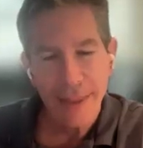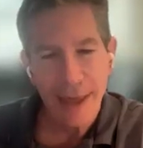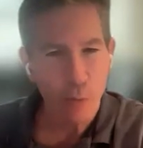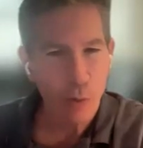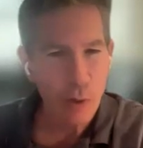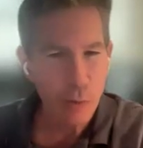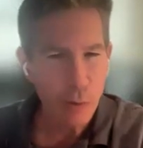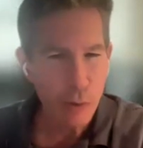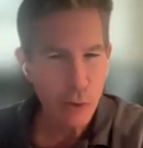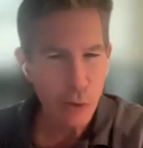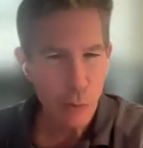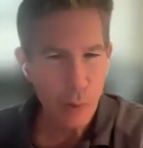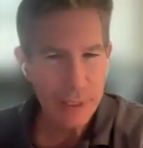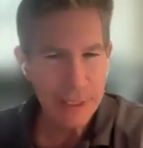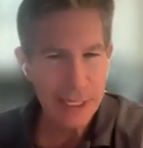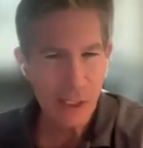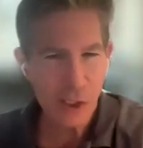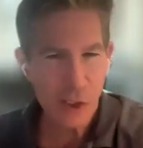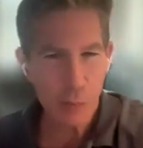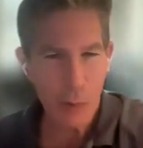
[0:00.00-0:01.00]
that we were
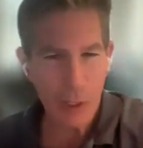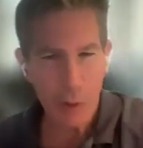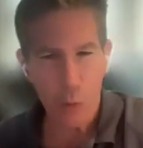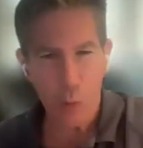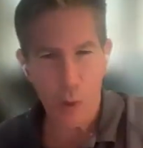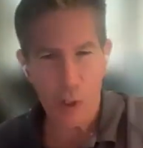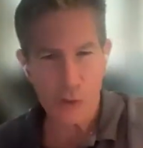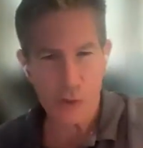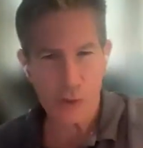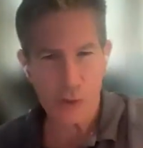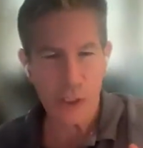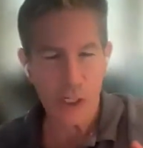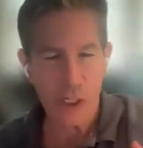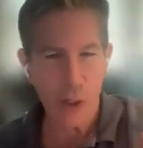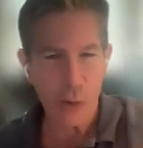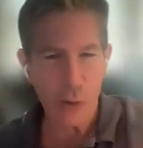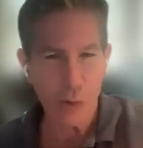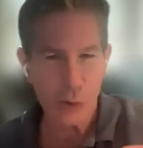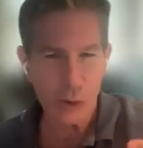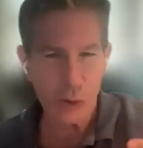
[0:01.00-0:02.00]
doing this, but it was,
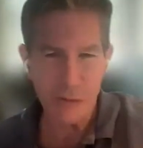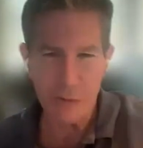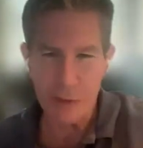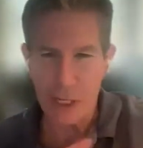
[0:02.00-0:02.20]
sort